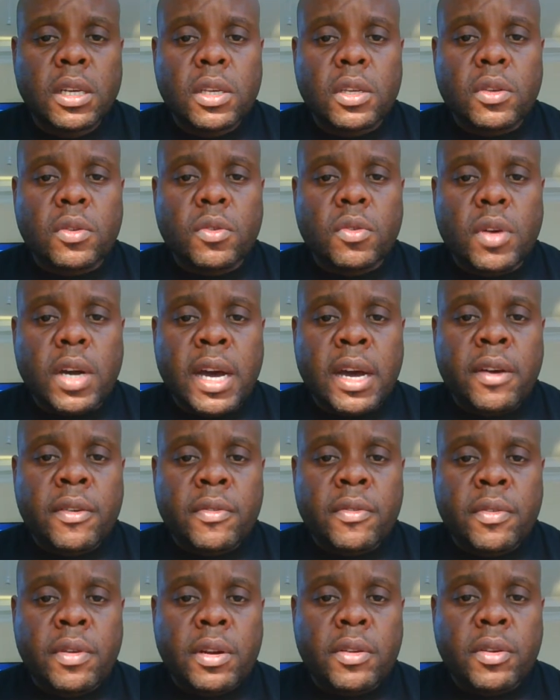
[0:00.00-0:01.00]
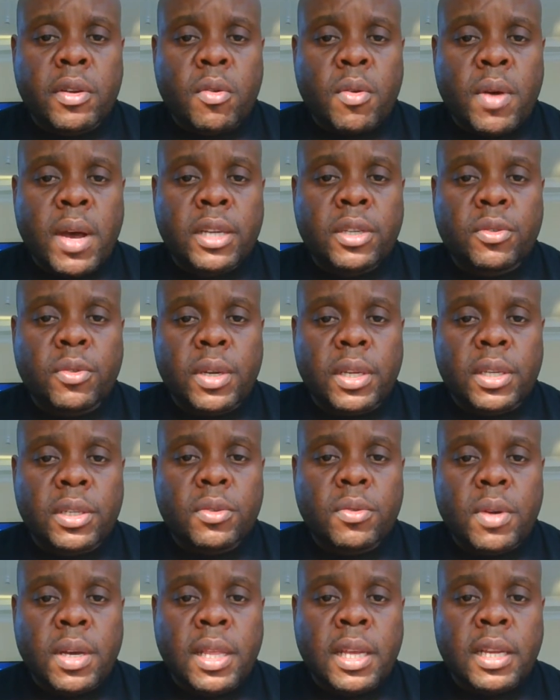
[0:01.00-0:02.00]
you are required to
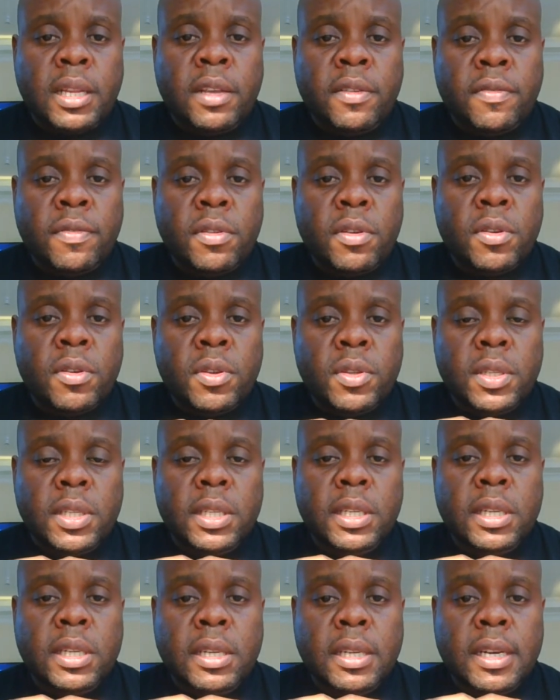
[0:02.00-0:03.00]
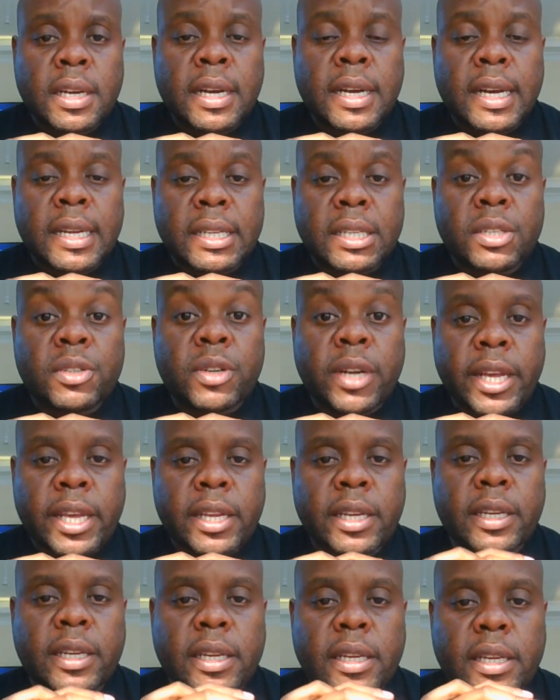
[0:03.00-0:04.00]
ensure that the floors can
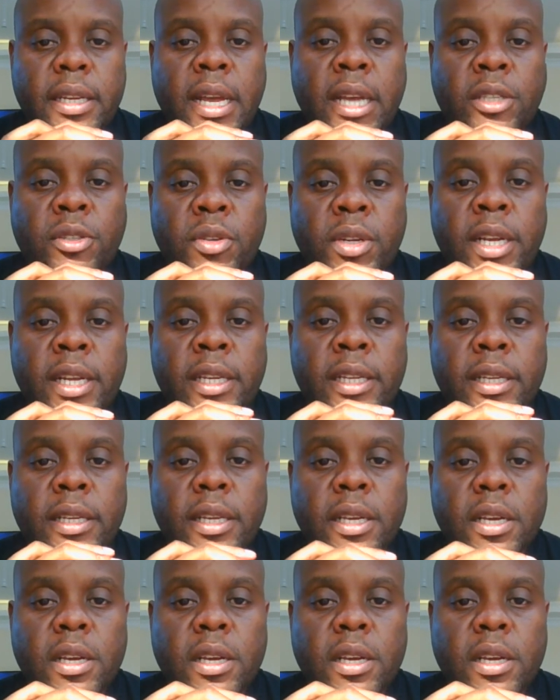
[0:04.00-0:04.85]
drain naturally.